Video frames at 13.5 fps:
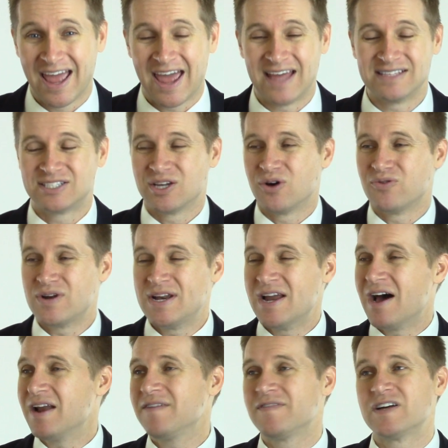And so
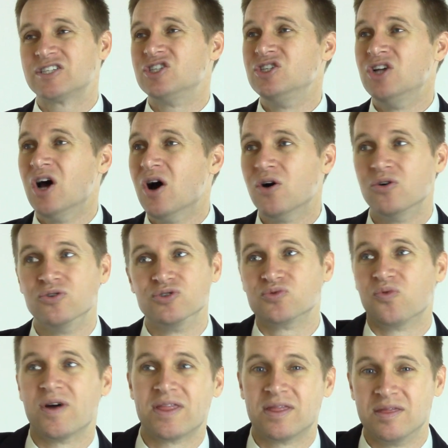none of us knows
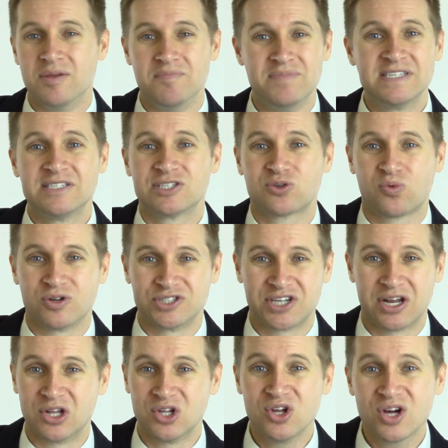what the business world's
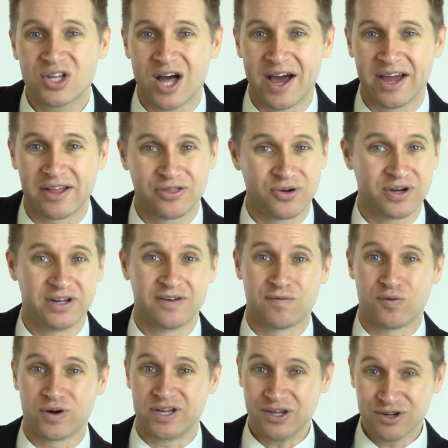going to look like 30 or
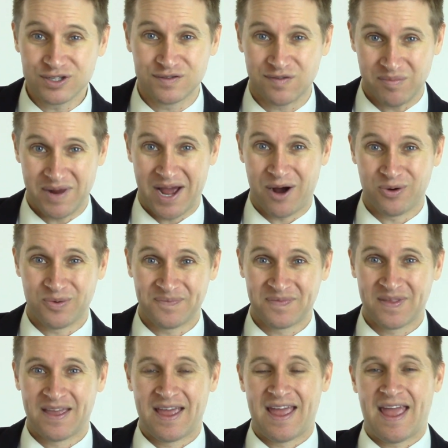40 years from now.
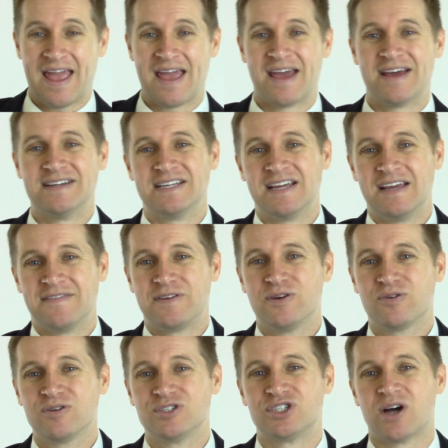And if
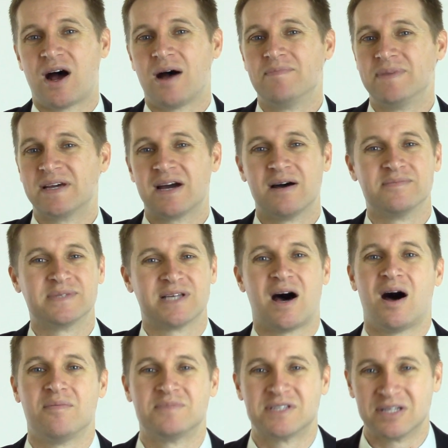your job becomes
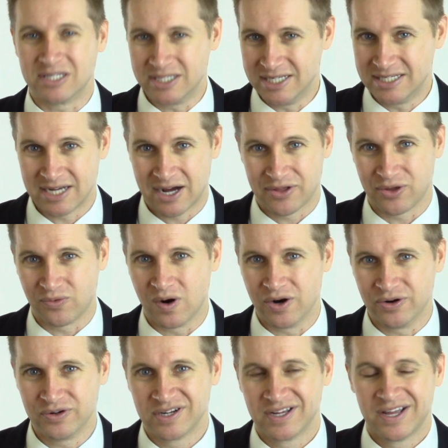obsolete down the
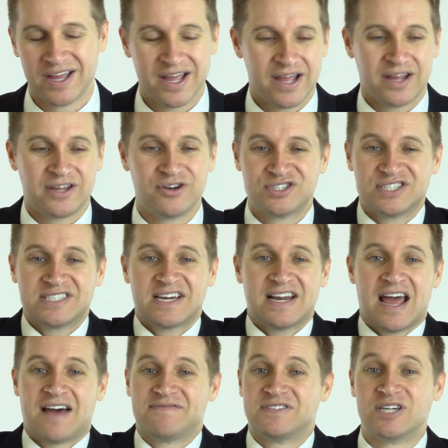road, you're just going to
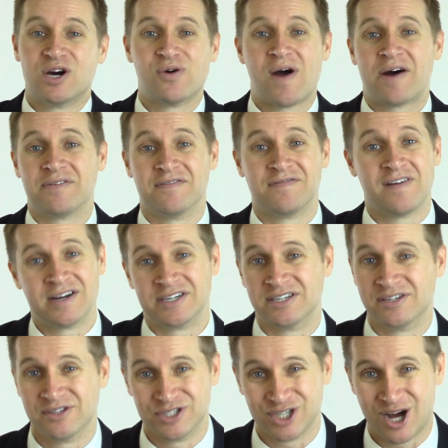have to go out and find
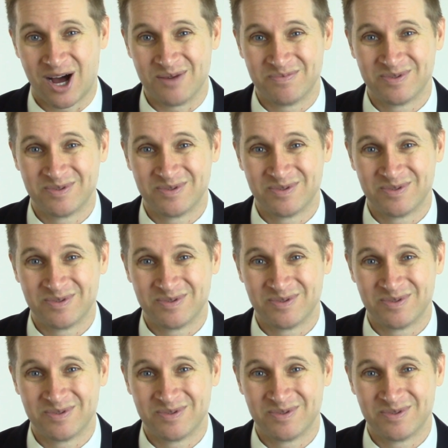another job.